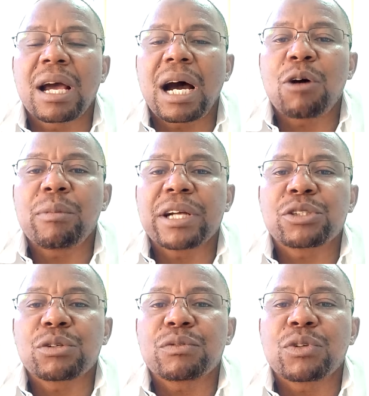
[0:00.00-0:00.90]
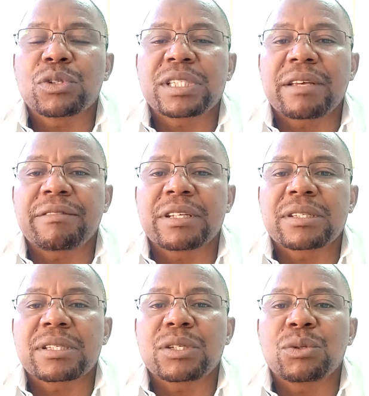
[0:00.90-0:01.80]
How much of those
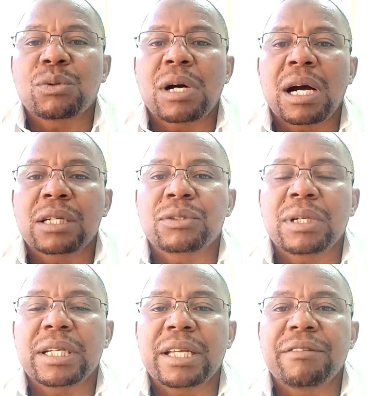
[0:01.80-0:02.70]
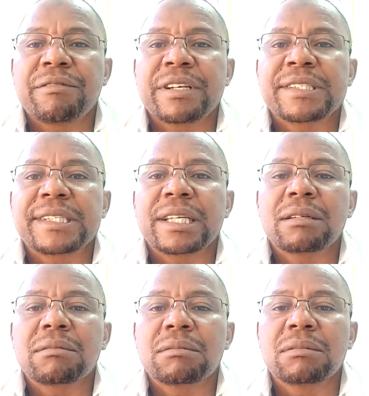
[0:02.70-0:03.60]
savings you are actually investing?
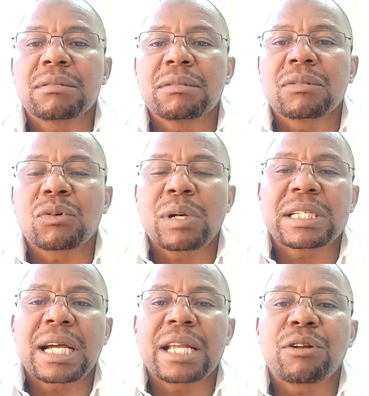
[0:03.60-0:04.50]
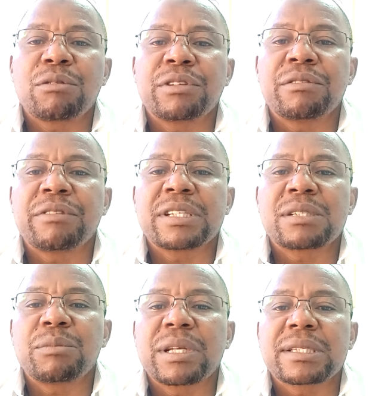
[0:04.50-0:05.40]
What kind of
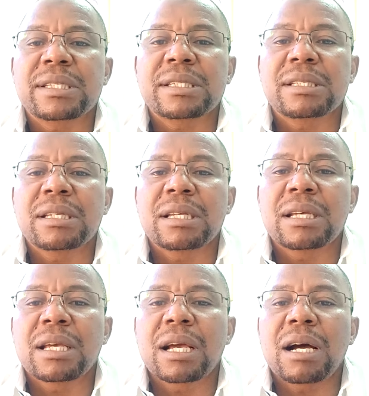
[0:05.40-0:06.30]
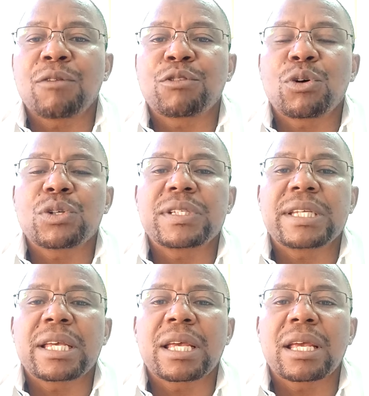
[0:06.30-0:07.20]
investments? Of course,
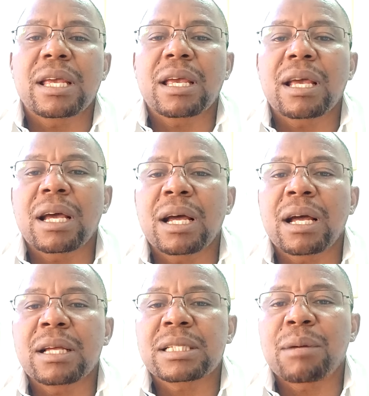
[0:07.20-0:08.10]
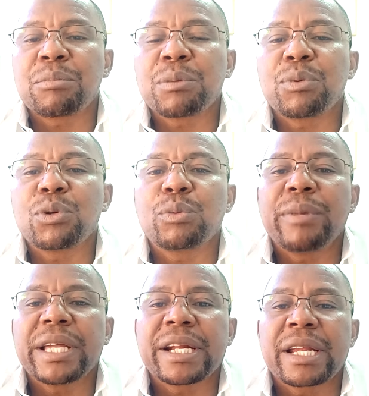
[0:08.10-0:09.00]
some people
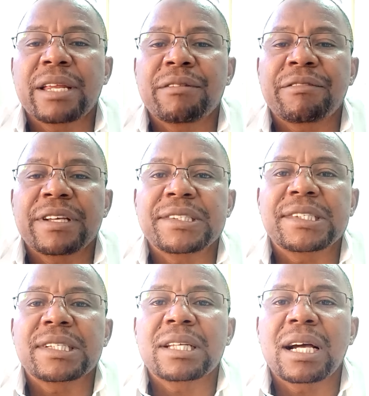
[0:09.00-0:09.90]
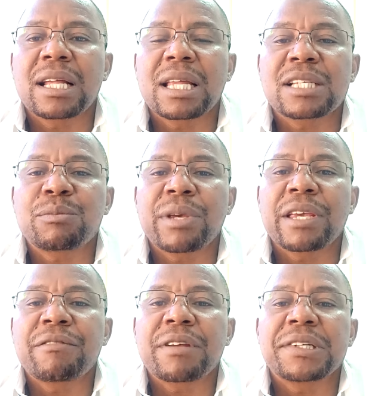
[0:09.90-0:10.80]
may reinvest, others may
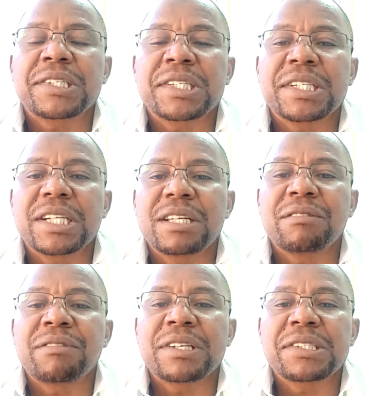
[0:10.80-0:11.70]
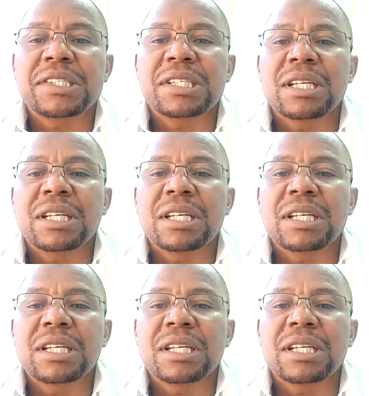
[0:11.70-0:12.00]
even reinvest.